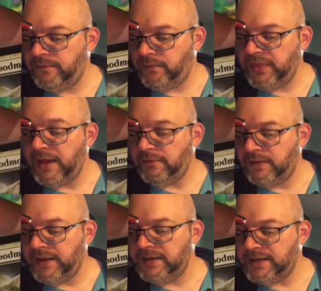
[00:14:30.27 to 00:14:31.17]
without
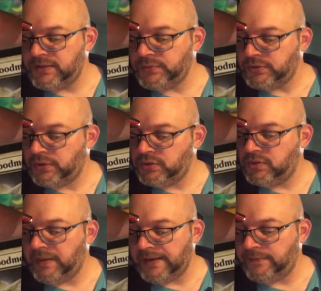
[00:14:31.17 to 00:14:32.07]
flying dice, return it
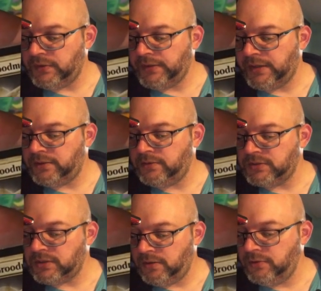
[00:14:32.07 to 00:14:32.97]
to the battlefield under
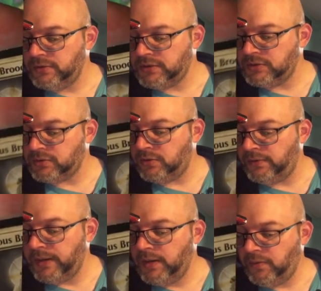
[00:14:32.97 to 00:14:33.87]
its owner's
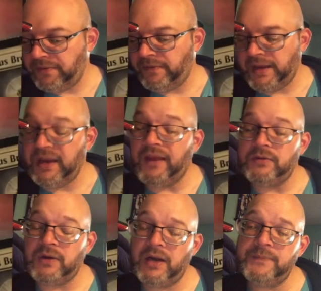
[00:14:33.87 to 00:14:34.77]
control with a flying
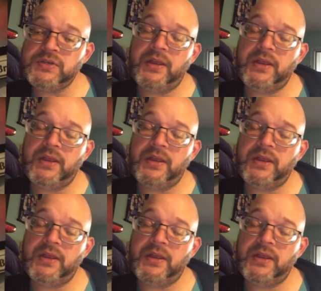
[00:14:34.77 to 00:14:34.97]
counter on it.